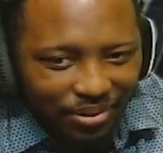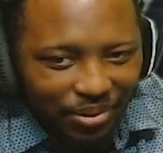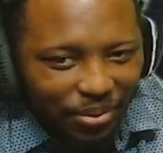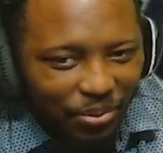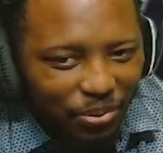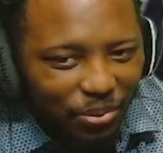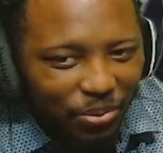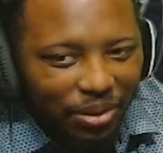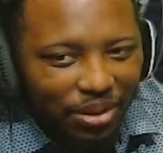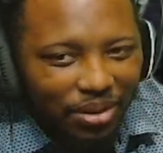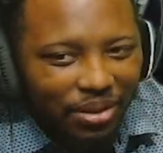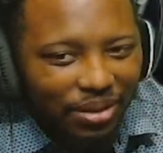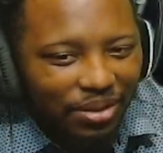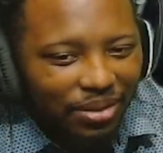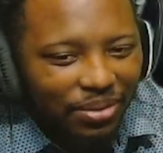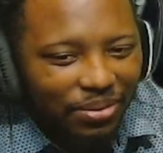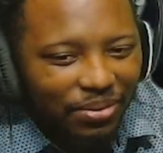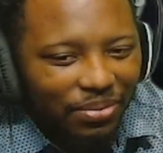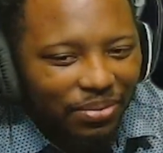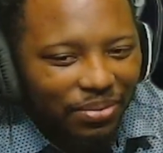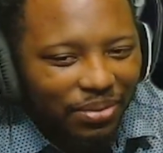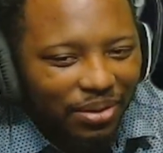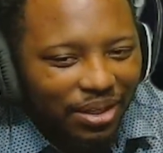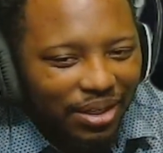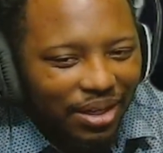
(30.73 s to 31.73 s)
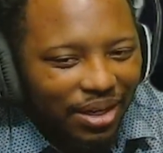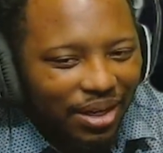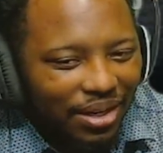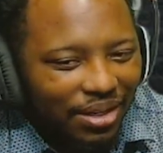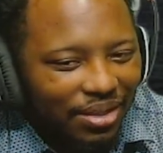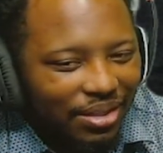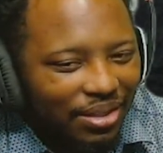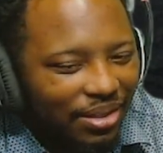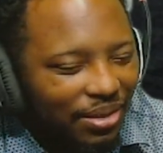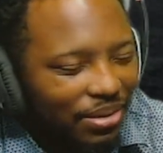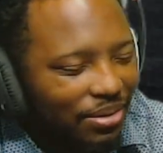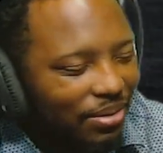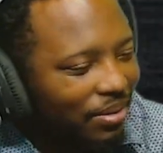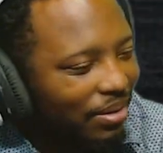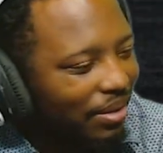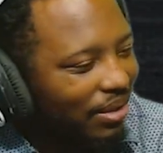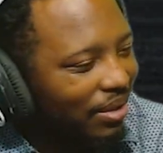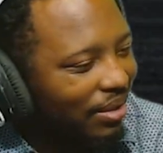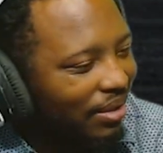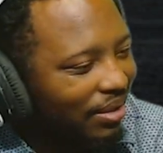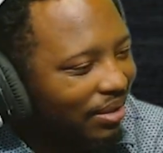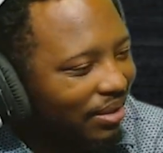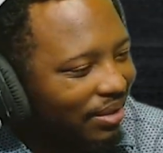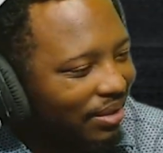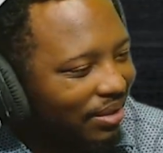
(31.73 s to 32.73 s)
What what are y'all
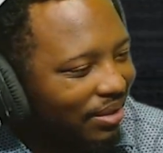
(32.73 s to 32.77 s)
doing?